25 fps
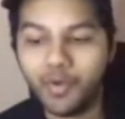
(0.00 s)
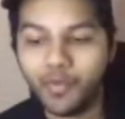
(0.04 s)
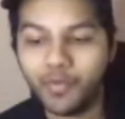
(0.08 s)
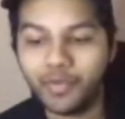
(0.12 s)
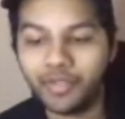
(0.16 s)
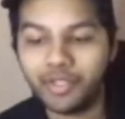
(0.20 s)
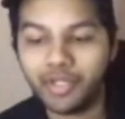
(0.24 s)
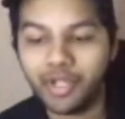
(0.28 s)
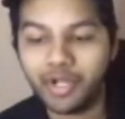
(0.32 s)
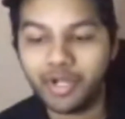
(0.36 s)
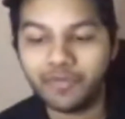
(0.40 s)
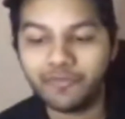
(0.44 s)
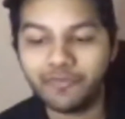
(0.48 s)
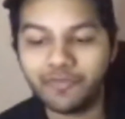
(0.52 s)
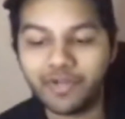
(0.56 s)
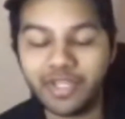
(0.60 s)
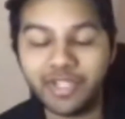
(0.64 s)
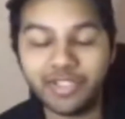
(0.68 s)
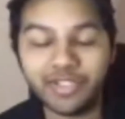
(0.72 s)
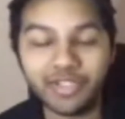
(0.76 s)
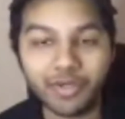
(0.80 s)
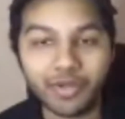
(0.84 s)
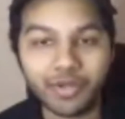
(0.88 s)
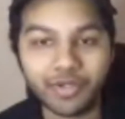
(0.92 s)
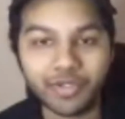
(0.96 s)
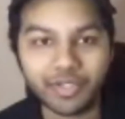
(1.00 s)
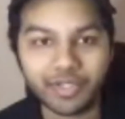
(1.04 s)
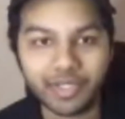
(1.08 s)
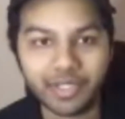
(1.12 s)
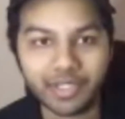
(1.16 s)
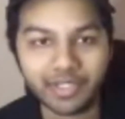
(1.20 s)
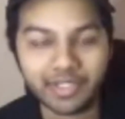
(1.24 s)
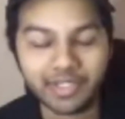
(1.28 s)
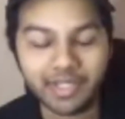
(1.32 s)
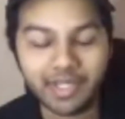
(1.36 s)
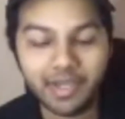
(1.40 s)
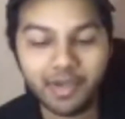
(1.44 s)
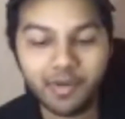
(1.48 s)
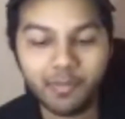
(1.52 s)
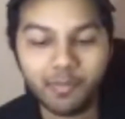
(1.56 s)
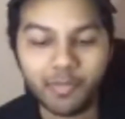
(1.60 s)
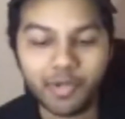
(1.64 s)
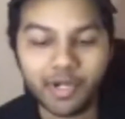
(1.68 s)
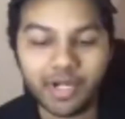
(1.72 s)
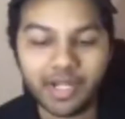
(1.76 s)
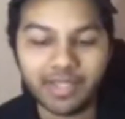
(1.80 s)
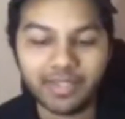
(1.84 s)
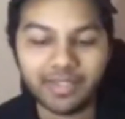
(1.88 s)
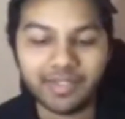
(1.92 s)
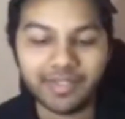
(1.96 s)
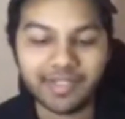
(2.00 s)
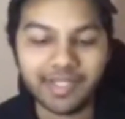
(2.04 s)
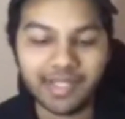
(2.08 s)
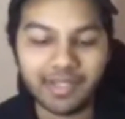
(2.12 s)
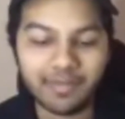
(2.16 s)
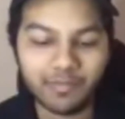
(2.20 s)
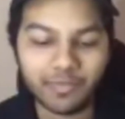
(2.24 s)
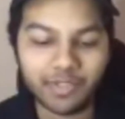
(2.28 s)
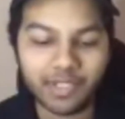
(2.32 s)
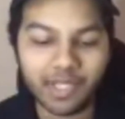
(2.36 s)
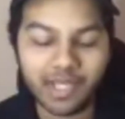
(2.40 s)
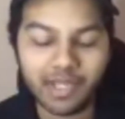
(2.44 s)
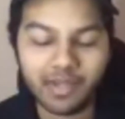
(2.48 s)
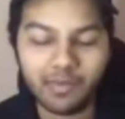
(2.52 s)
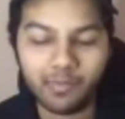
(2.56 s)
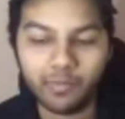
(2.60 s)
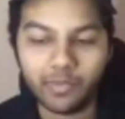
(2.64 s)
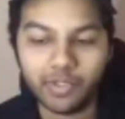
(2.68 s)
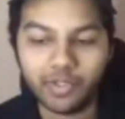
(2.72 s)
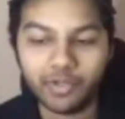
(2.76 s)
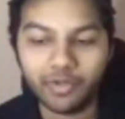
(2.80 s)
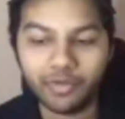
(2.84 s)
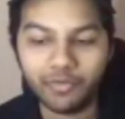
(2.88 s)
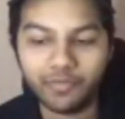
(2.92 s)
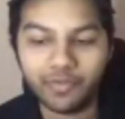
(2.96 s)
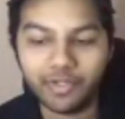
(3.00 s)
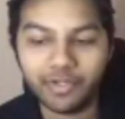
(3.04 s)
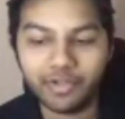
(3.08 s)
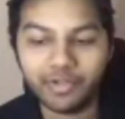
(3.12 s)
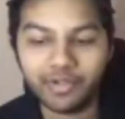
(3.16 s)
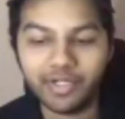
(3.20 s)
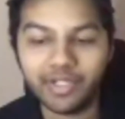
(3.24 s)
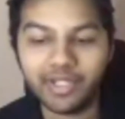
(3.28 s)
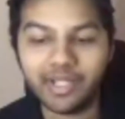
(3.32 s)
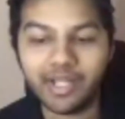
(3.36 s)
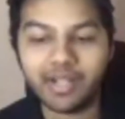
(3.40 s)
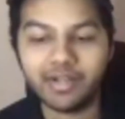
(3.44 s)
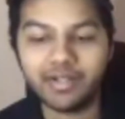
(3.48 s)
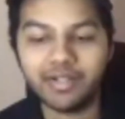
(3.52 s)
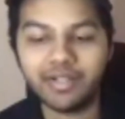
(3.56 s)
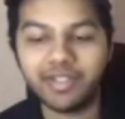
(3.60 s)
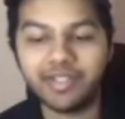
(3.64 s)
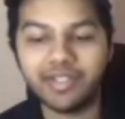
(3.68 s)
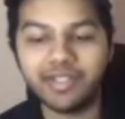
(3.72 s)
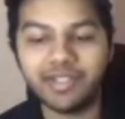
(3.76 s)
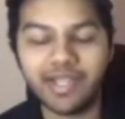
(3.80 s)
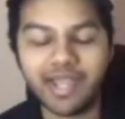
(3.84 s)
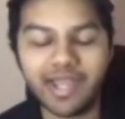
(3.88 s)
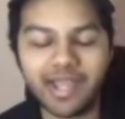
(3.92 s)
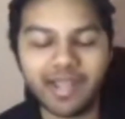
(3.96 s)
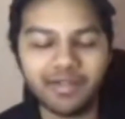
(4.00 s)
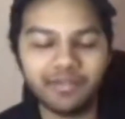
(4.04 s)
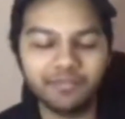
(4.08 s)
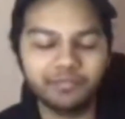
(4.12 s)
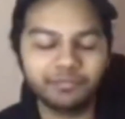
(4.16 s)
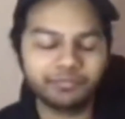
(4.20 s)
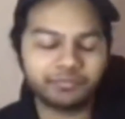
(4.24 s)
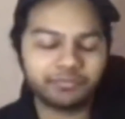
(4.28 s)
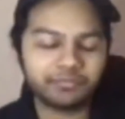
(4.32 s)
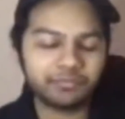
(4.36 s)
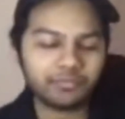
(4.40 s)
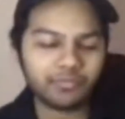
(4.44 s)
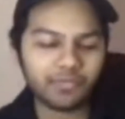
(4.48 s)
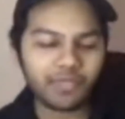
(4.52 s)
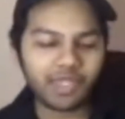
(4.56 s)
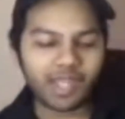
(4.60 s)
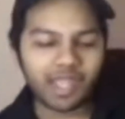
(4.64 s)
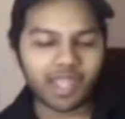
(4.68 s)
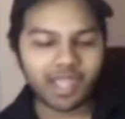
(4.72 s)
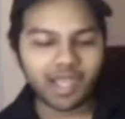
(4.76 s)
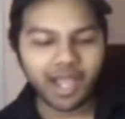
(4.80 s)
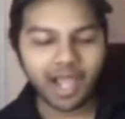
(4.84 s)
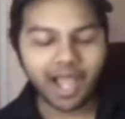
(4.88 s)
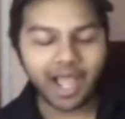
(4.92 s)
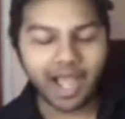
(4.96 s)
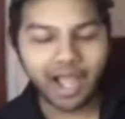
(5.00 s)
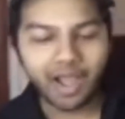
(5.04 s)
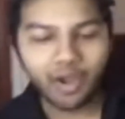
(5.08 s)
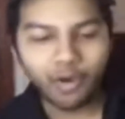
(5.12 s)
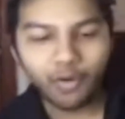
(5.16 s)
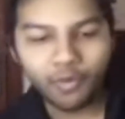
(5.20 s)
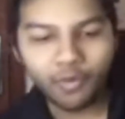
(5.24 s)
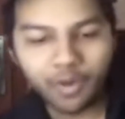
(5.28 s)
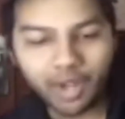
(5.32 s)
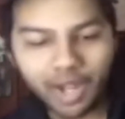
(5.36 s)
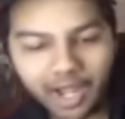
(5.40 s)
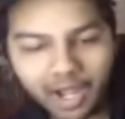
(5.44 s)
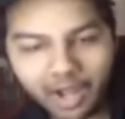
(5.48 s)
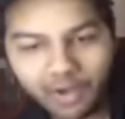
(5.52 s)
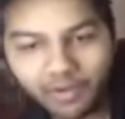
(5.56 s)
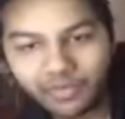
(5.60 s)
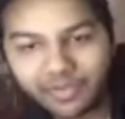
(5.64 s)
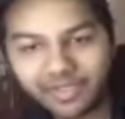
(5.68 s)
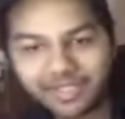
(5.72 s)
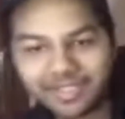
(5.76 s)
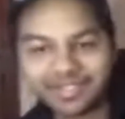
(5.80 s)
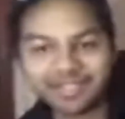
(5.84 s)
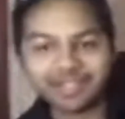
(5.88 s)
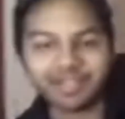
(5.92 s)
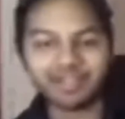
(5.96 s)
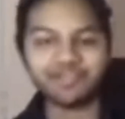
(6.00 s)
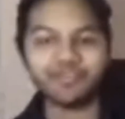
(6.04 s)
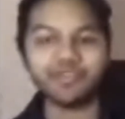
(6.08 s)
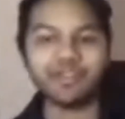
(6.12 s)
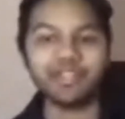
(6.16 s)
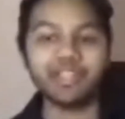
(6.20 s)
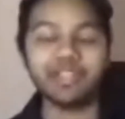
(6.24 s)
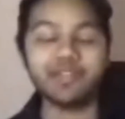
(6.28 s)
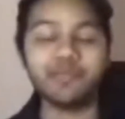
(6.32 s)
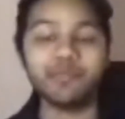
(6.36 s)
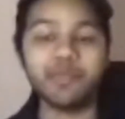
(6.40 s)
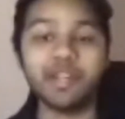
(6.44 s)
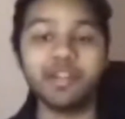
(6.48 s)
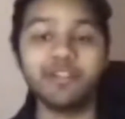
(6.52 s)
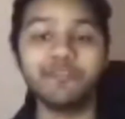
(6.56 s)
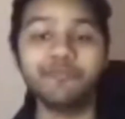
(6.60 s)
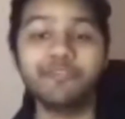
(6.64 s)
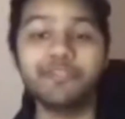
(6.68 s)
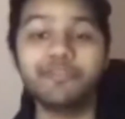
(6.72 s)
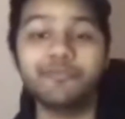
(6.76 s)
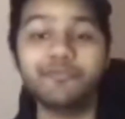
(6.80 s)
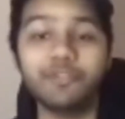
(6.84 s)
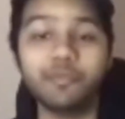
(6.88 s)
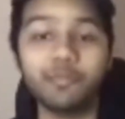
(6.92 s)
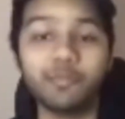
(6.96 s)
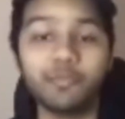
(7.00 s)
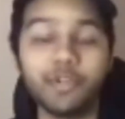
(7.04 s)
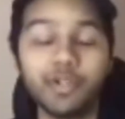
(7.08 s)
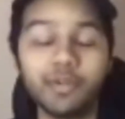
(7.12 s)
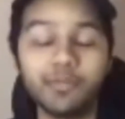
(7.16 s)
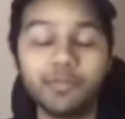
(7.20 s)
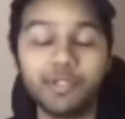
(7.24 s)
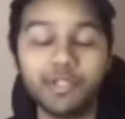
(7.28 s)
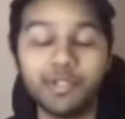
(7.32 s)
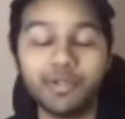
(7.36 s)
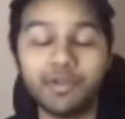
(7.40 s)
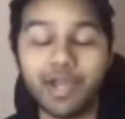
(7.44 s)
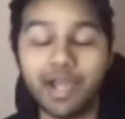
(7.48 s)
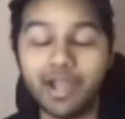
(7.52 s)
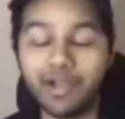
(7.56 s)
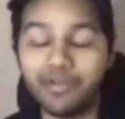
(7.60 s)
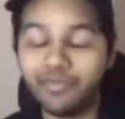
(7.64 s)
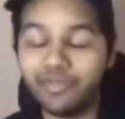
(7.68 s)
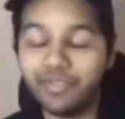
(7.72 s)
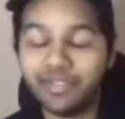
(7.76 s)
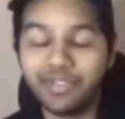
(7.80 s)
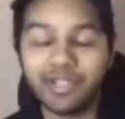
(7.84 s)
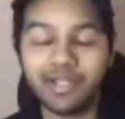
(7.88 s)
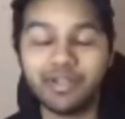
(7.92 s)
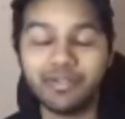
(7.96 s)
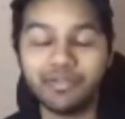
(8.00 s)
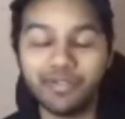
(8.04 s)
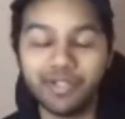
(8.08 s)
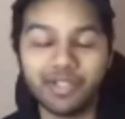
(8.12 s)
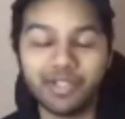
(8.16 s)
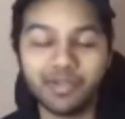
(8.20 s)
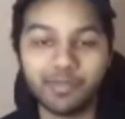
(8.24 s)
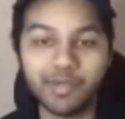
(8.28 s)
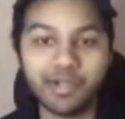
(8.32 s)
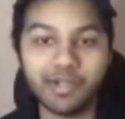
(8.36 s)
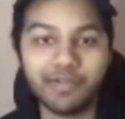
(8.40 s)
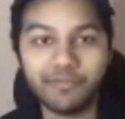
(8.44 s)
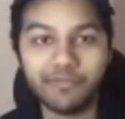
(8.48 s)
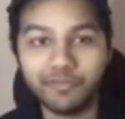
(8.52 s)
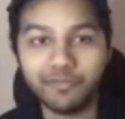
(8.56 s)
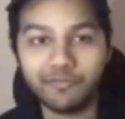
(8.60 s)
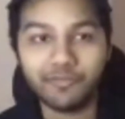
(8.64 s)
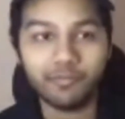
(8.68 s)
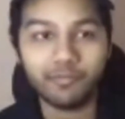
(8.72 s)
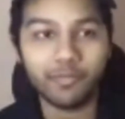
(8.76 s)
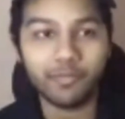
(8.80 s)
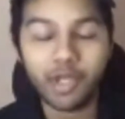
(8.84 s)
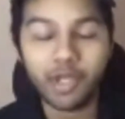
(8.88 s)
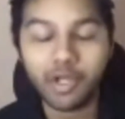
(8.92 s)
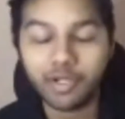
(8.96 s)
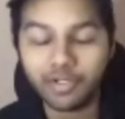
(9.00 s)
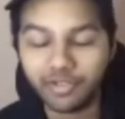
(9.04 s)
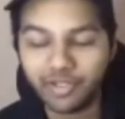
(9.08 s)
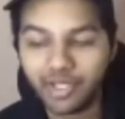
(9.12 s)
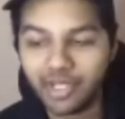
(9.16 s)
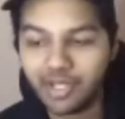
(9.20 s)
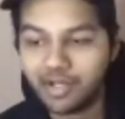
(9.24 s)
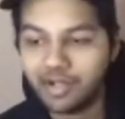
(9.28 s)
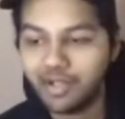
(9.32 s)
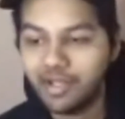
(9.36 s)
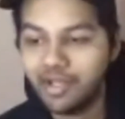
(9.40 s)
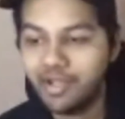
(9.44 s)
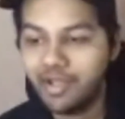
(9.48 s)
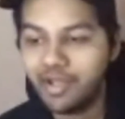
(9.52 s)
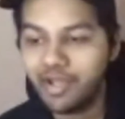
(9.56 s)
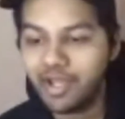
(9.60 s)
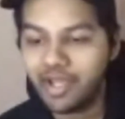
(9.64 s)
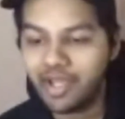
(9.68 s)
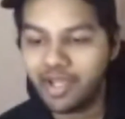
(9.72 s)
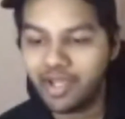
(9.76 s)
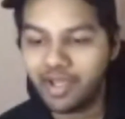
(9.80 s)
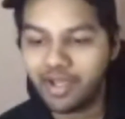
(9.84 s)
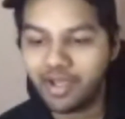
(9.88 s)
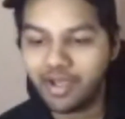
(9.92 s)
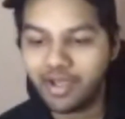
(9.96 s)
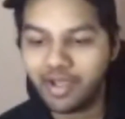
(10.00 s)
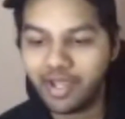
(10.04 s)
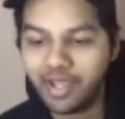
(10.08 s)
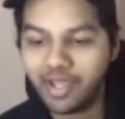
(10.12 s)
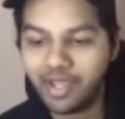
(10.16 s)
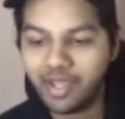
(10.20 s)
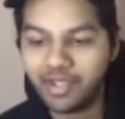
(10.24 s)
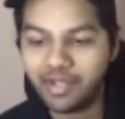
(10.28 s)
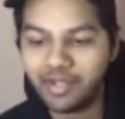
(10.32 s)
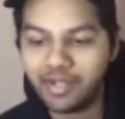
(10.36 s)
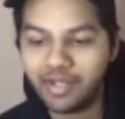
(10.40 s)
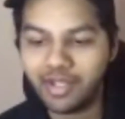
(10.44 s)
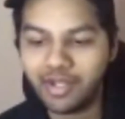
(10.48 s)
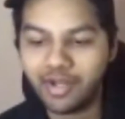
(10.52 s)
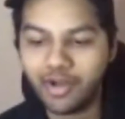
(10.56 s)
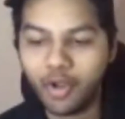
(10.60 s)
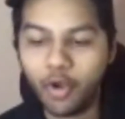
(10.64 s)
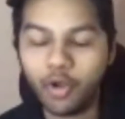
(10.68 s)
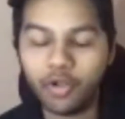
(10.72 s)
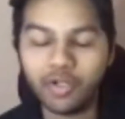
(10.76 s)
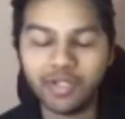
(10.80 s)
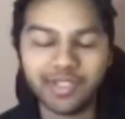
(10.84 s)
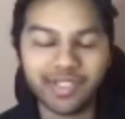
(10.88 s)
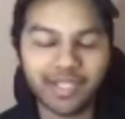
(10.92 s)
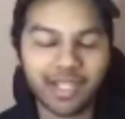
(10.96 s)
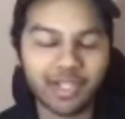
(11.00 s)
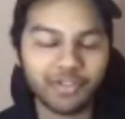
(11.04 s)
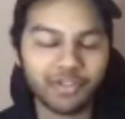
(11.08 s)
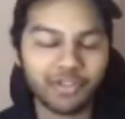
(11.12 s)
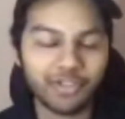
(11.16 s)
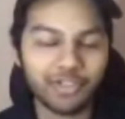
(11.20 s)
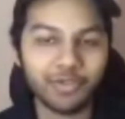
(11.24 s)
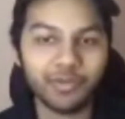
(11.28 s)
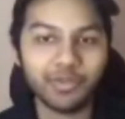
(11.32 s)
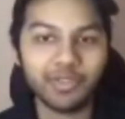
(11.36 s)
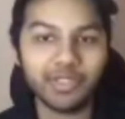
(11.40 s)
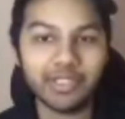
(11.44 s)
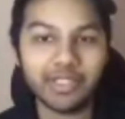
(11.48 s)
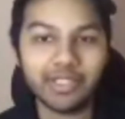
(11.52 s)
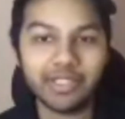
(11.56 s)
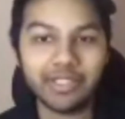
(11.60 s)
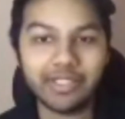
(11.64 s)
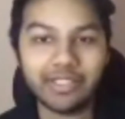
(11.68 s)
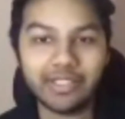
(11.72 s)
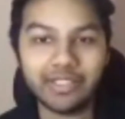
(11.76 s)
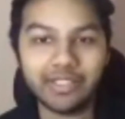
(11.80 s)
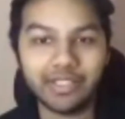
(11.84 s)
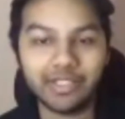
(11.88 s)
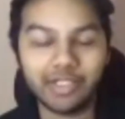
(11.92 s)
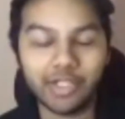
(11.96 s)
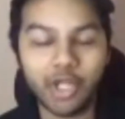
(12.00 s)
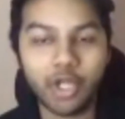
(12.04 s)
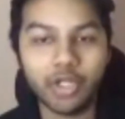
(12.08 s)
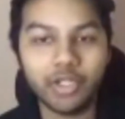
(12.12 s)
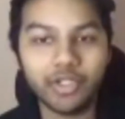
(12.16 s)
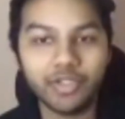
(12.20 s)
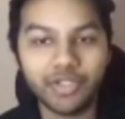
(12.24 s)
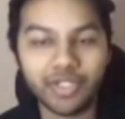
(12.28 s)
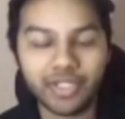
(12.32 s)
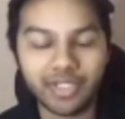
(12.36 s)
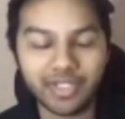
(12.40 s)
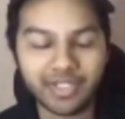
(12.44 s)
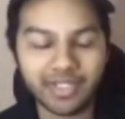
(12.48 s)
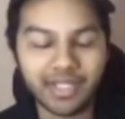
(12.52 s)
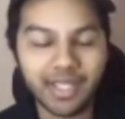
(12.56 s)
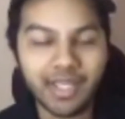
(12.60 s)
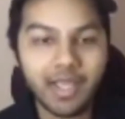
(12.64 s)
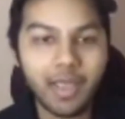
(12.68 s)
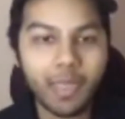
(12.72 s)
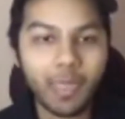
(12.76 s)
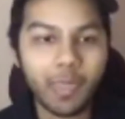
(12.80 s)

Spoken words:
lot of resources, but at the same time, we don't really understand how this country can benefit from crypto, how this country can benefit from blockchain, and all such utility technologies.